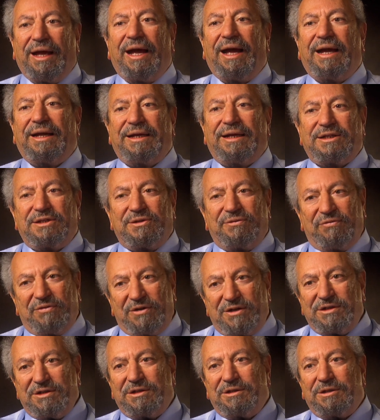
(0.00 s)
had its
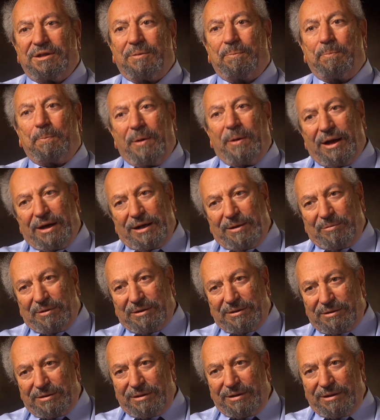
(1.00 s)
first
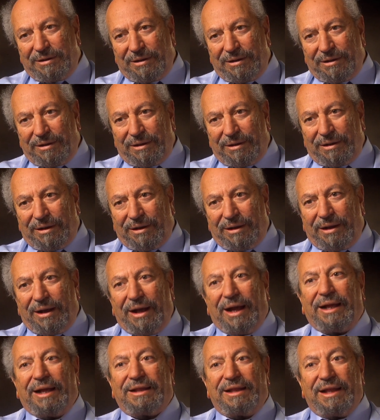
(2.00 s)
parliament
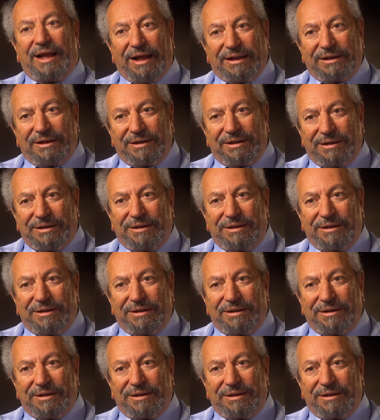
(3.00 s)
at that